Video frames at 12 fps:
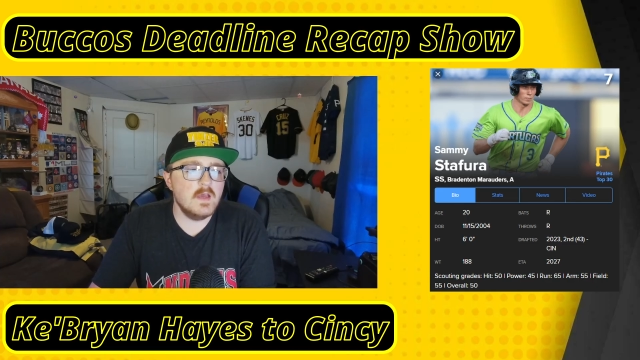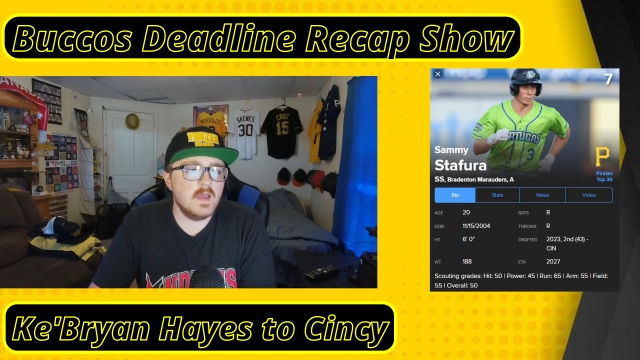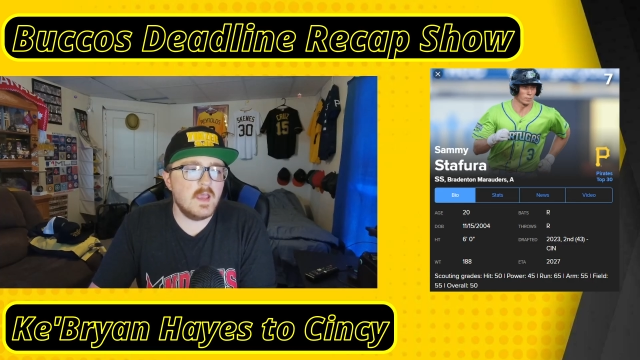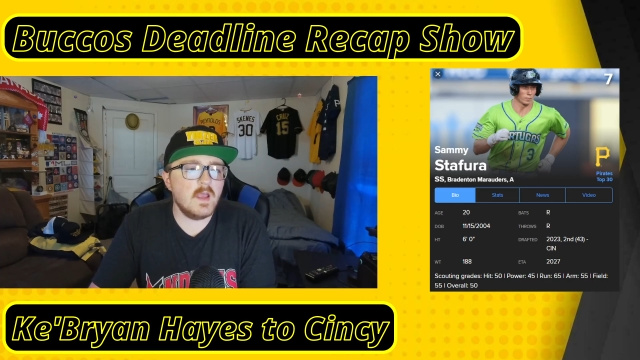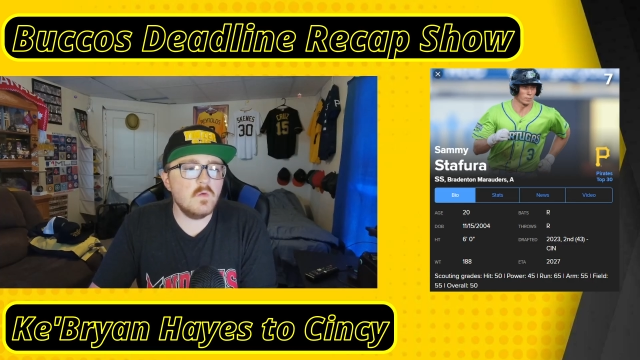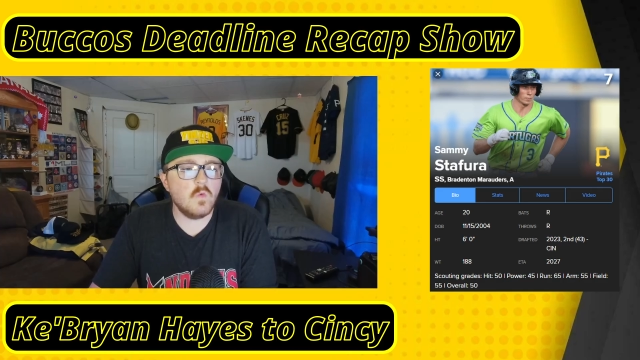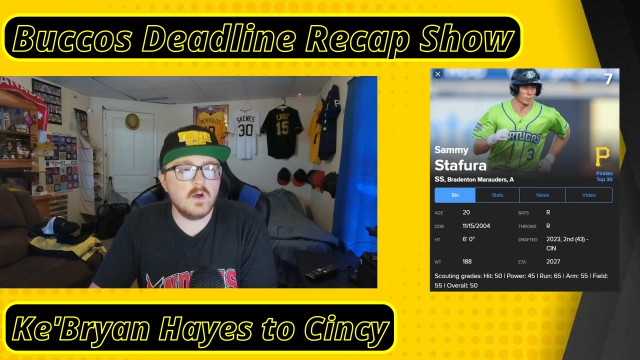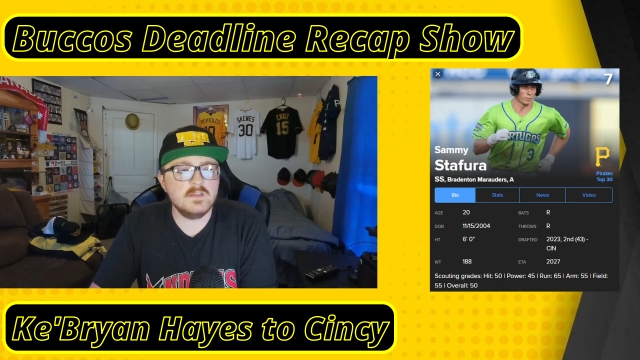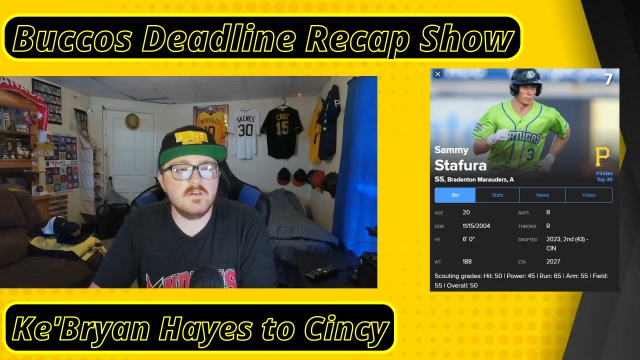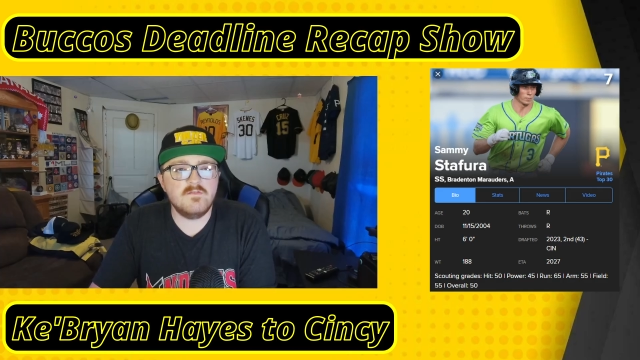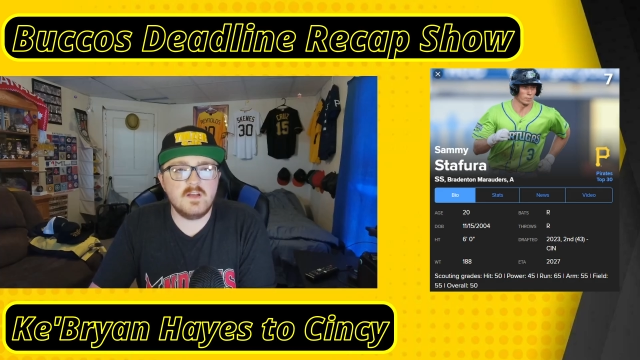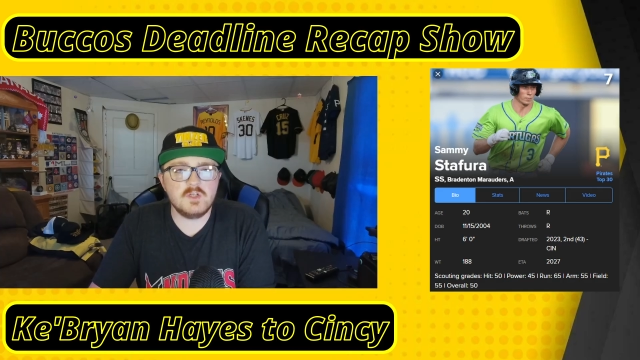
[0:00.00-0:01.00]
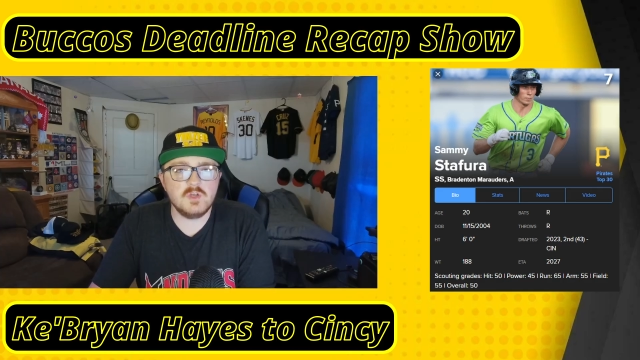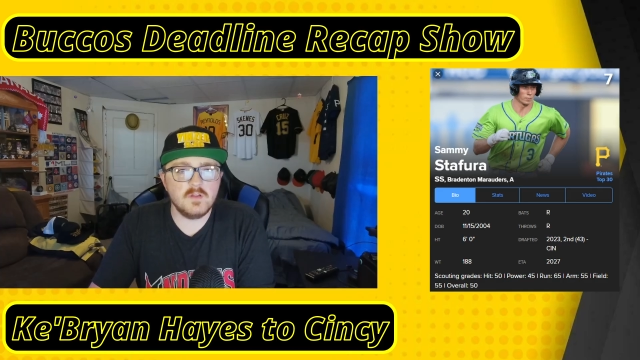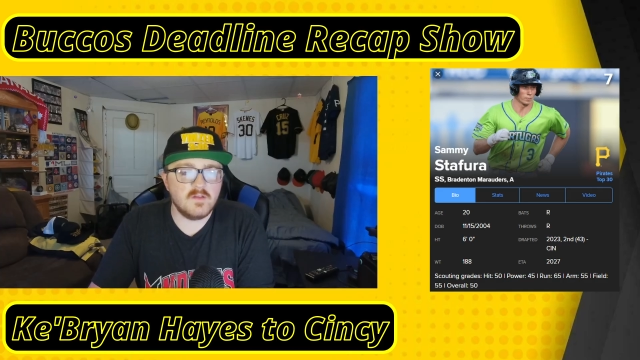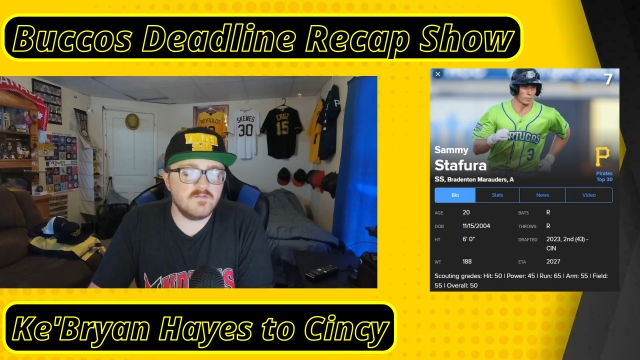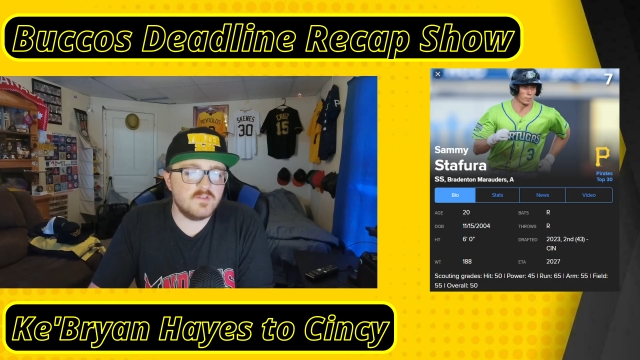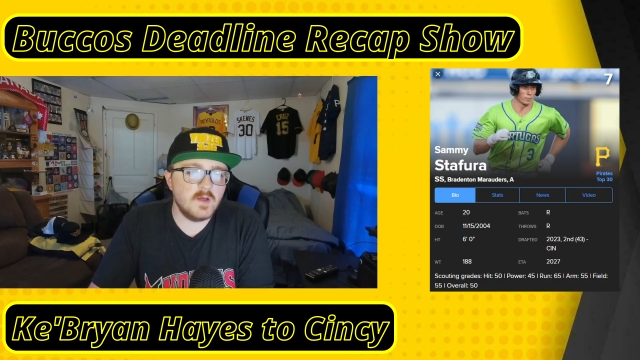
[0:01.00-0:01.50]
and was
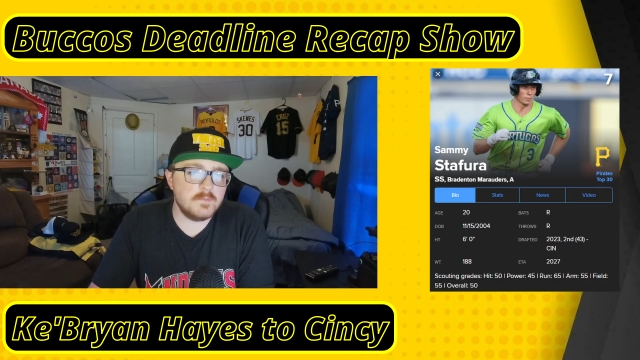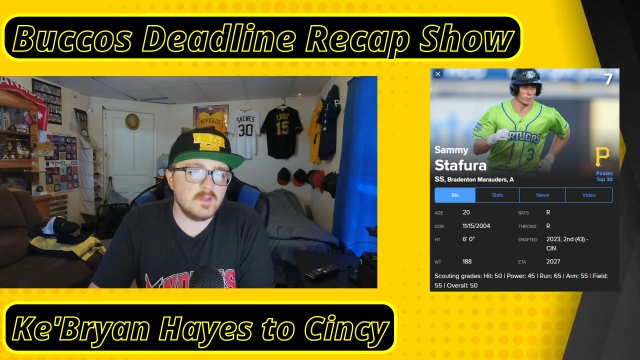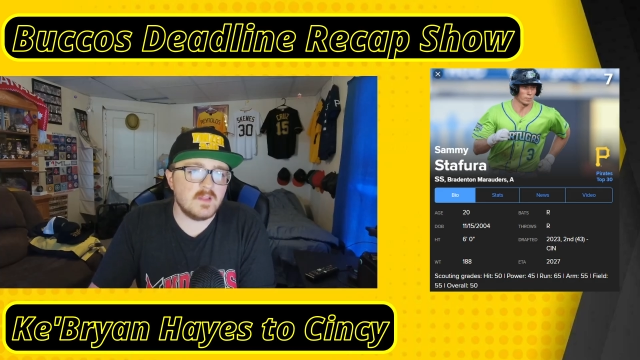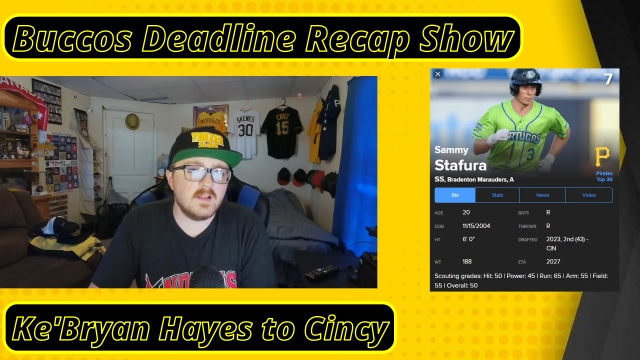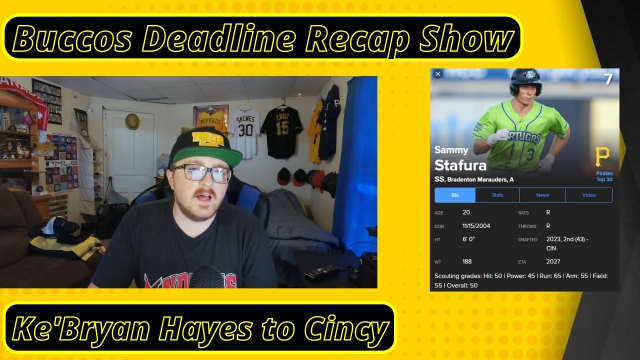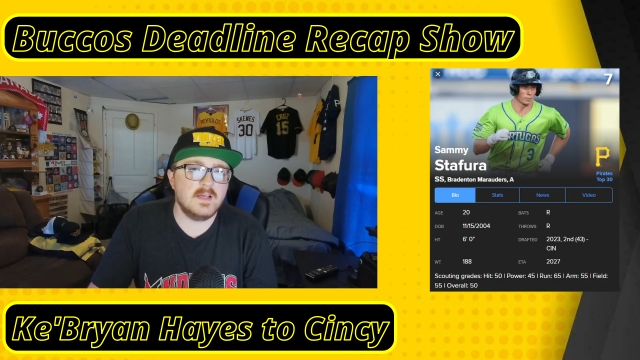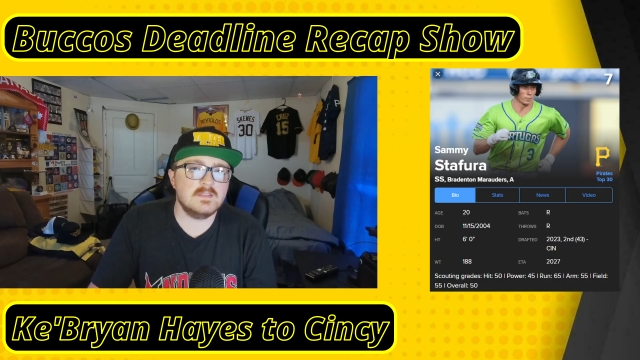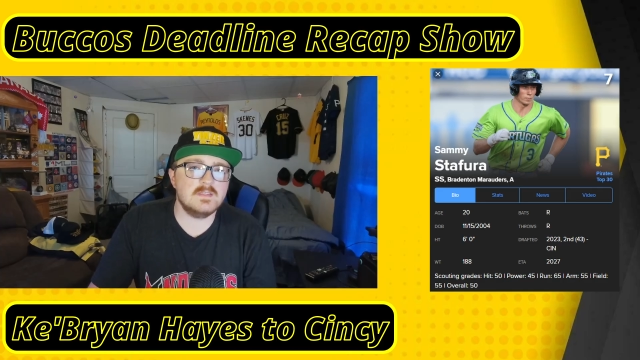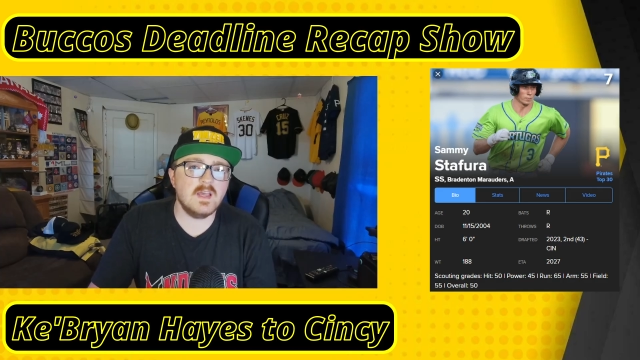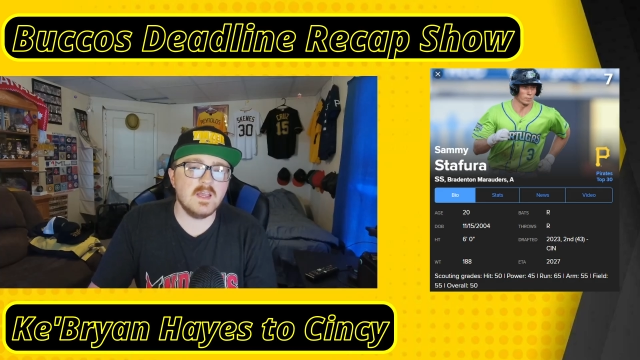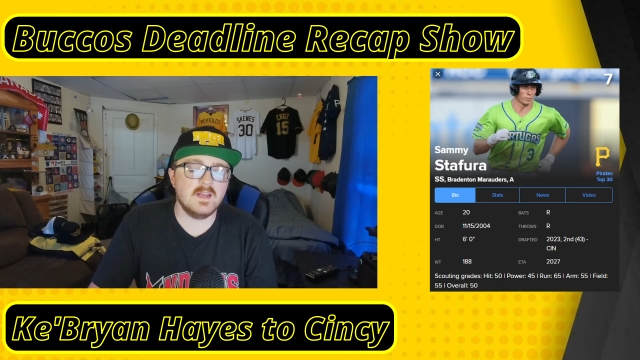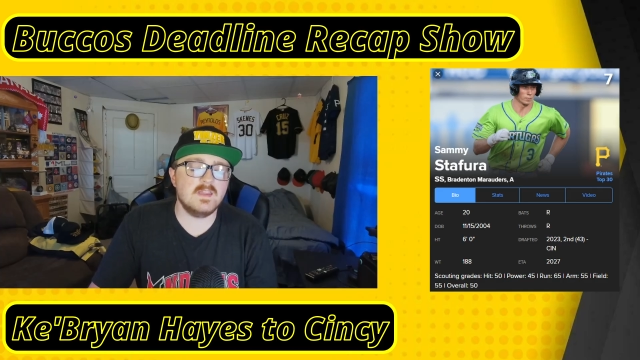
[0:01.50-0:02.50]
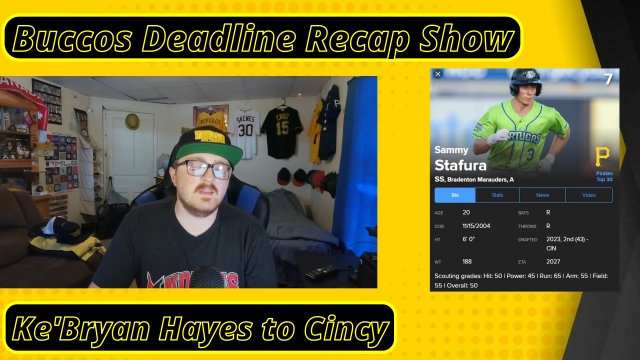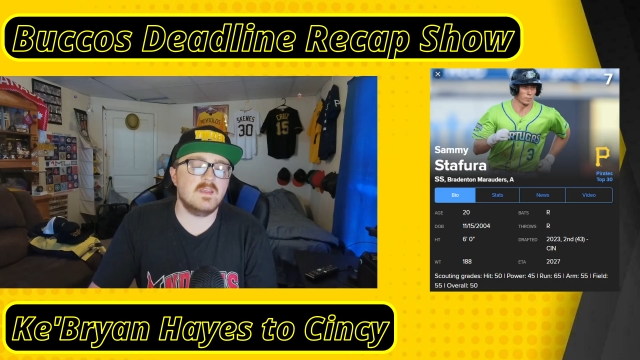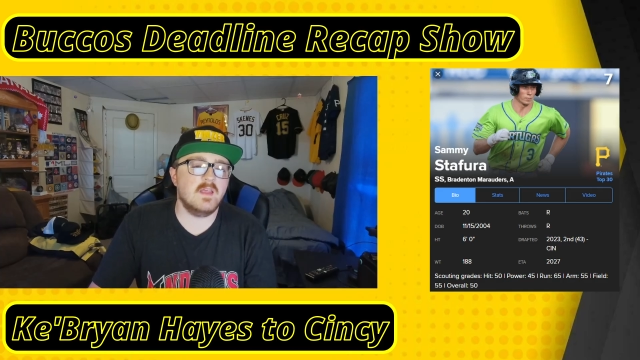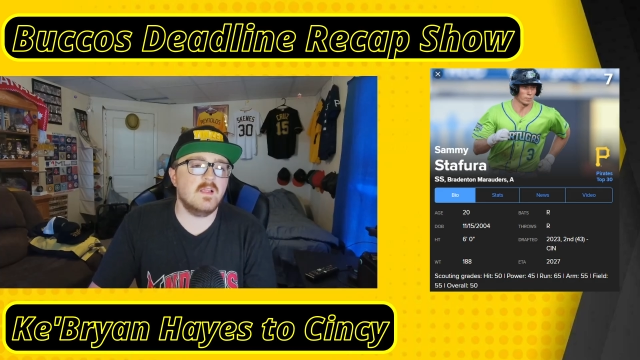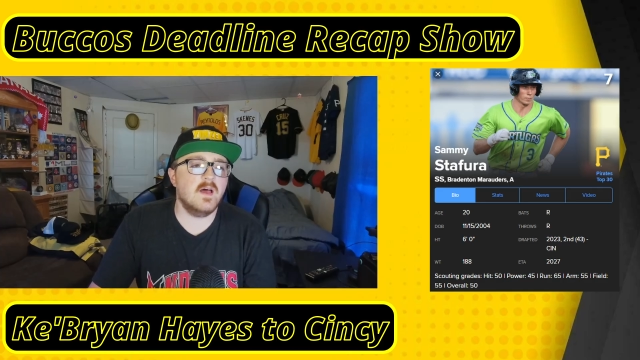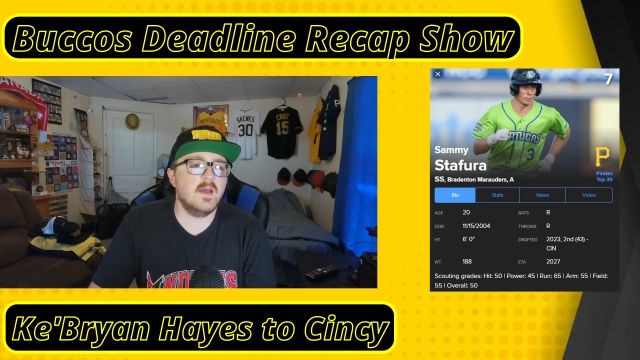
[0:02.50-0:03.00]
eventually flipped at the last second of the
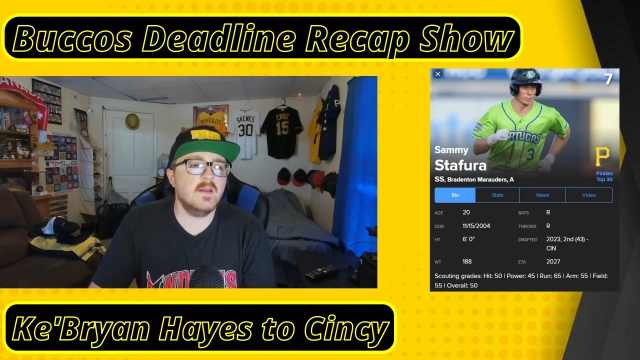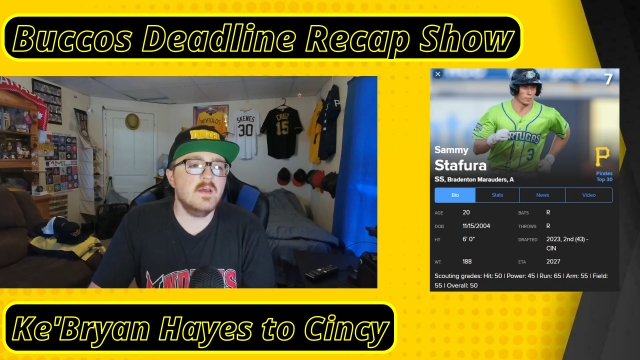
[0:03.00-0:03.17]
deadline,